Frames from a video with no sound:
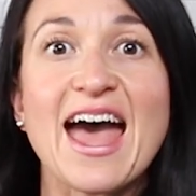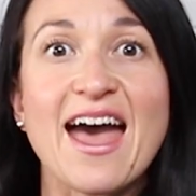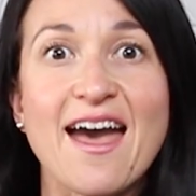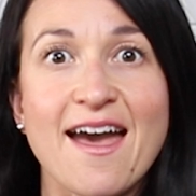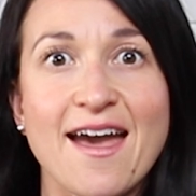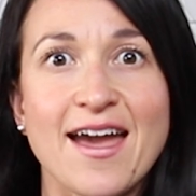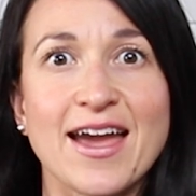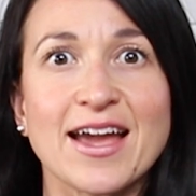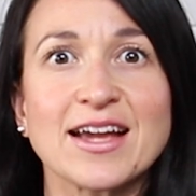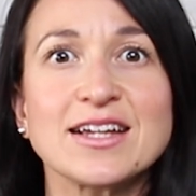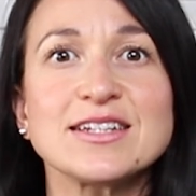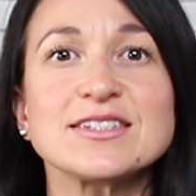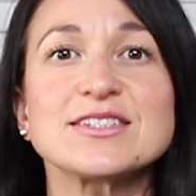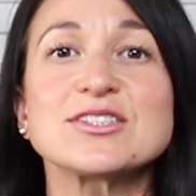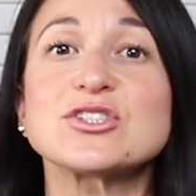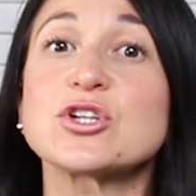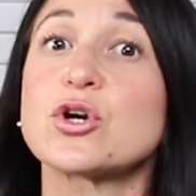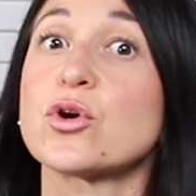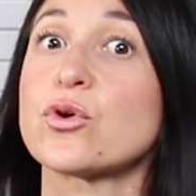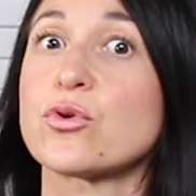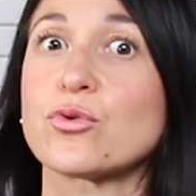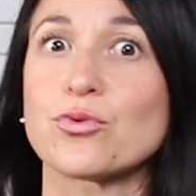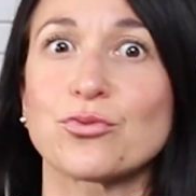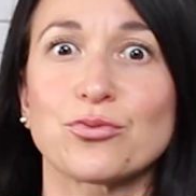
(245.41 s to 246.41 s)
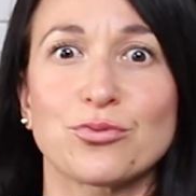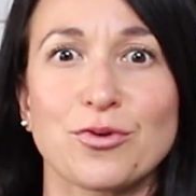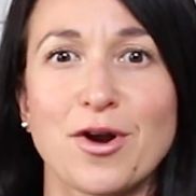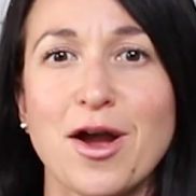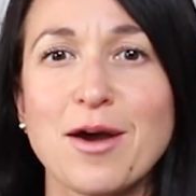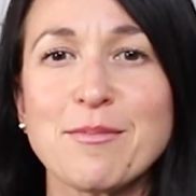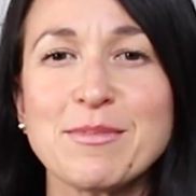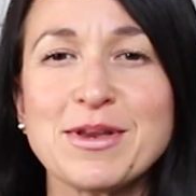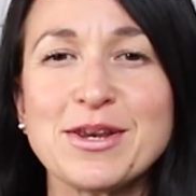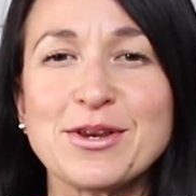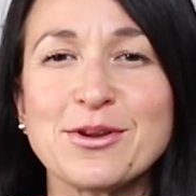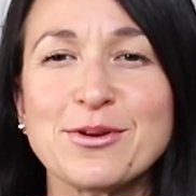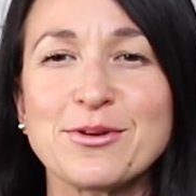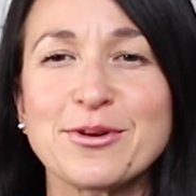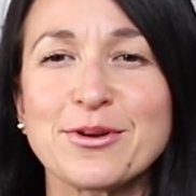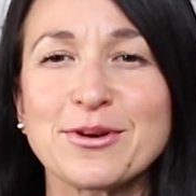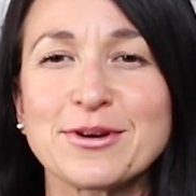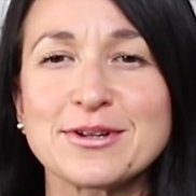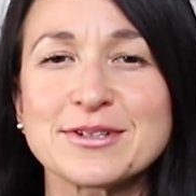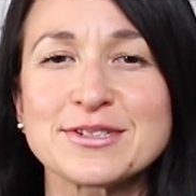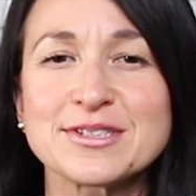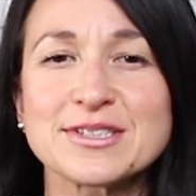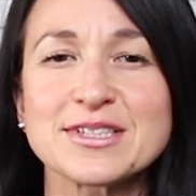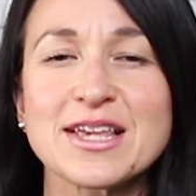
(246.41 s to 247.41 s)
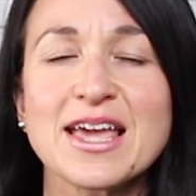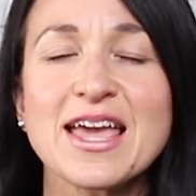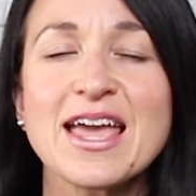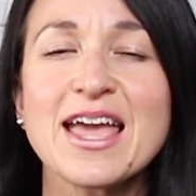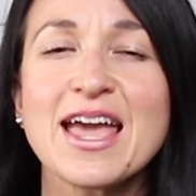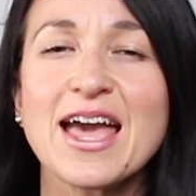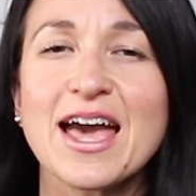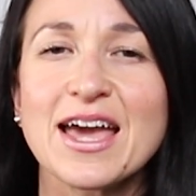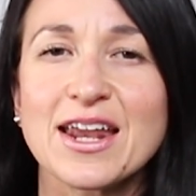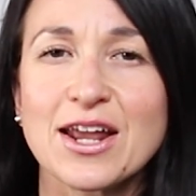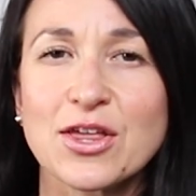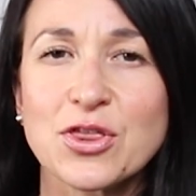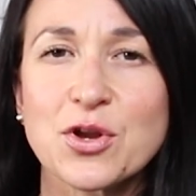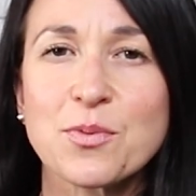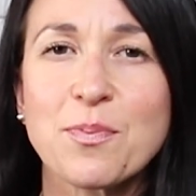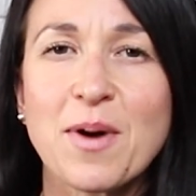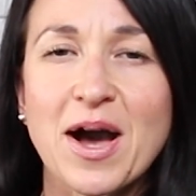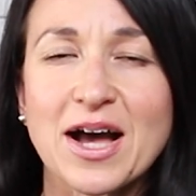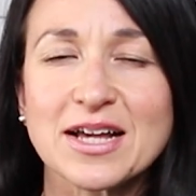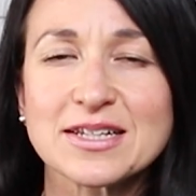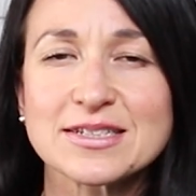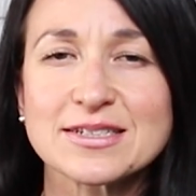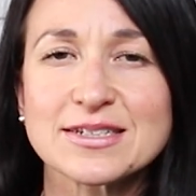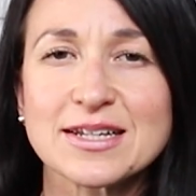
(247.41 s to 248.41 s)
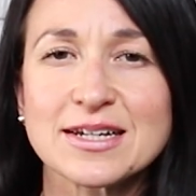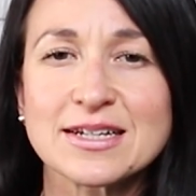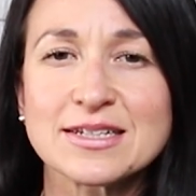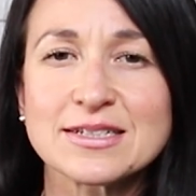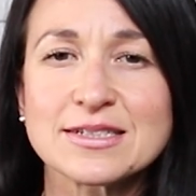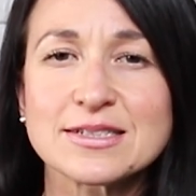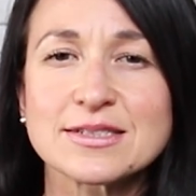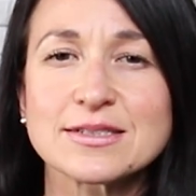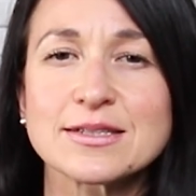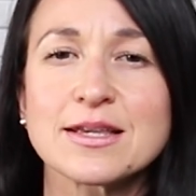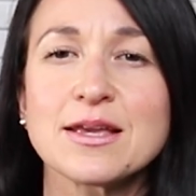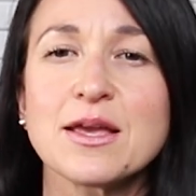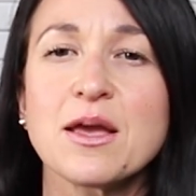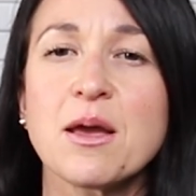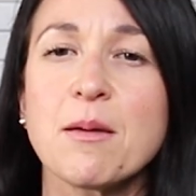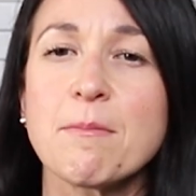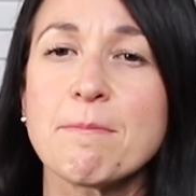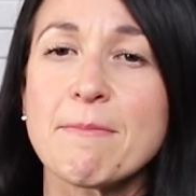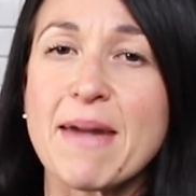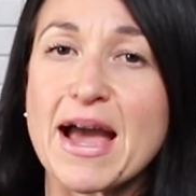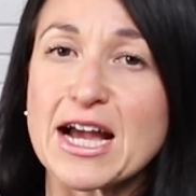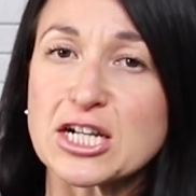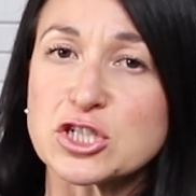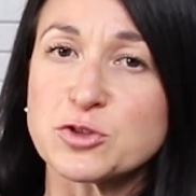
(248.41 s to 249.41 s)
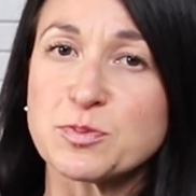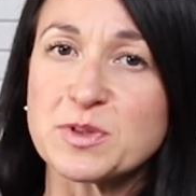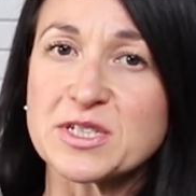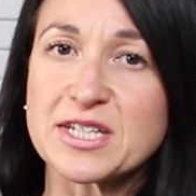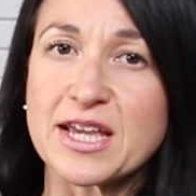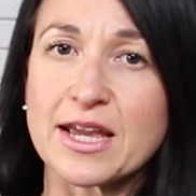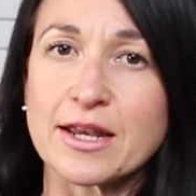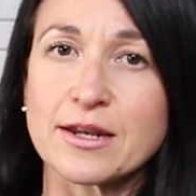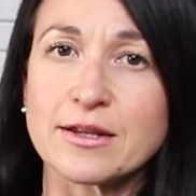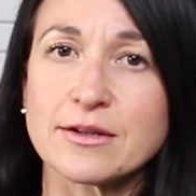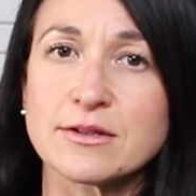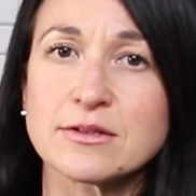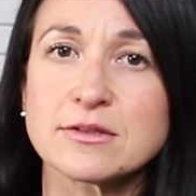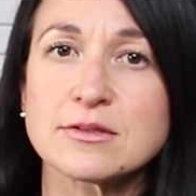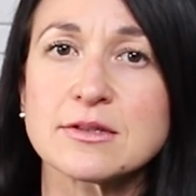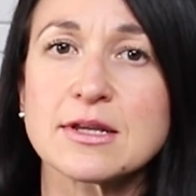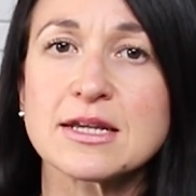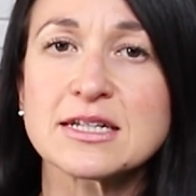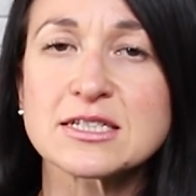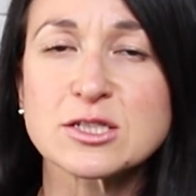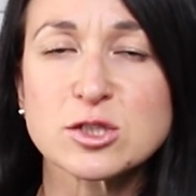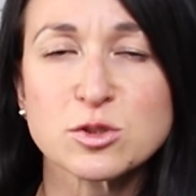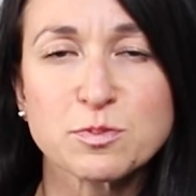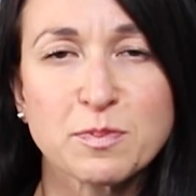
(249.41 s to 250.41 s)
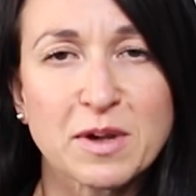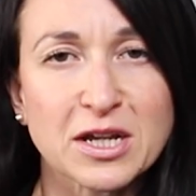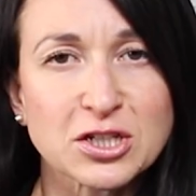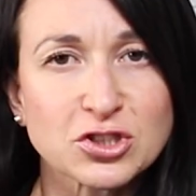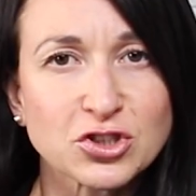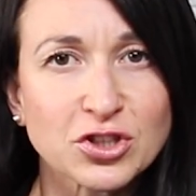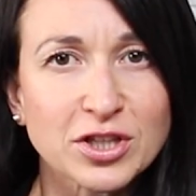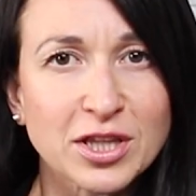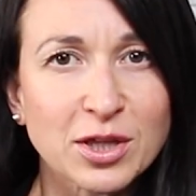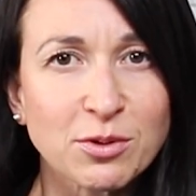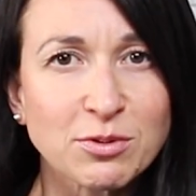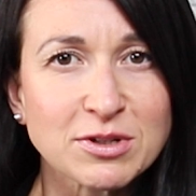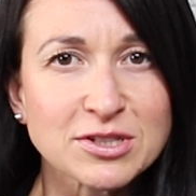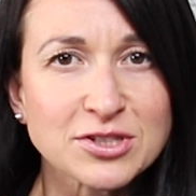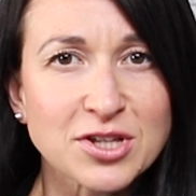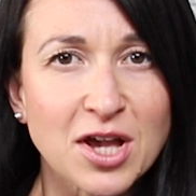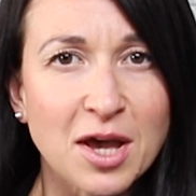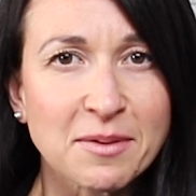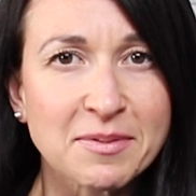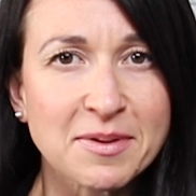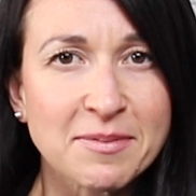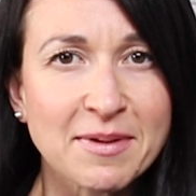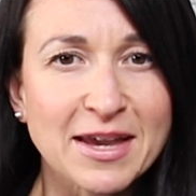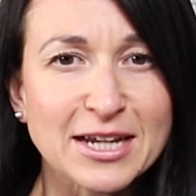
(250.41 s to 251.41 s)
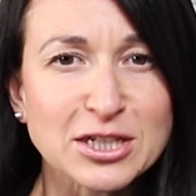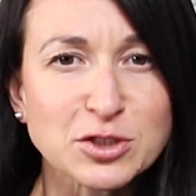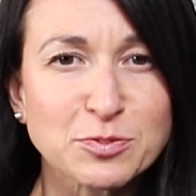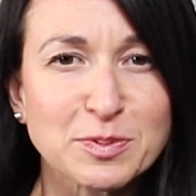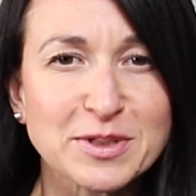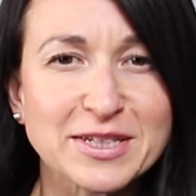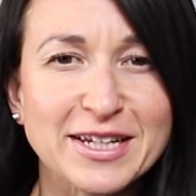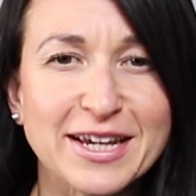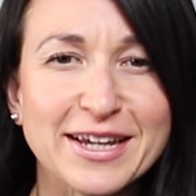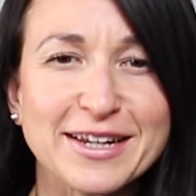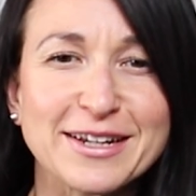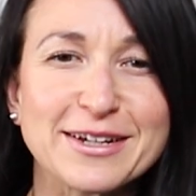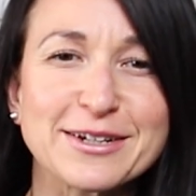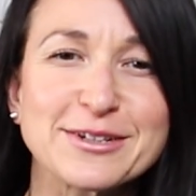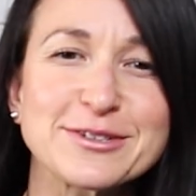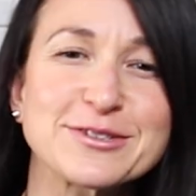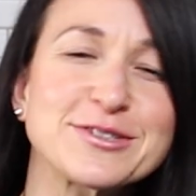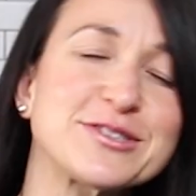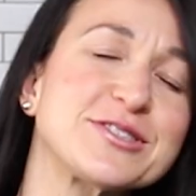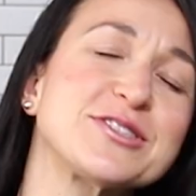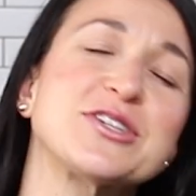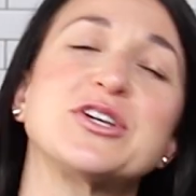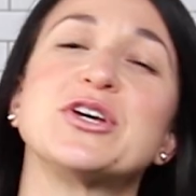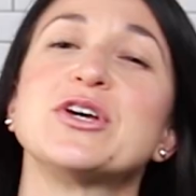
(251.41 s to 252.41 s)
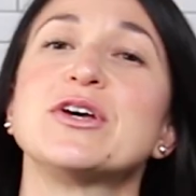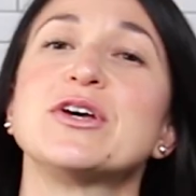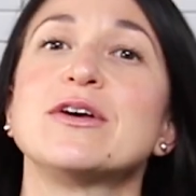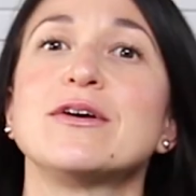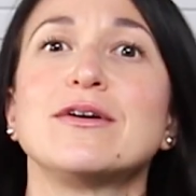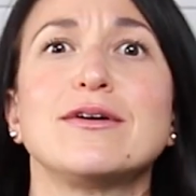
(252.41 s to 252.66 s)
eggs, ramen noodles, and other pastas, mashed potatoes, especially wasabi mashed potatoes,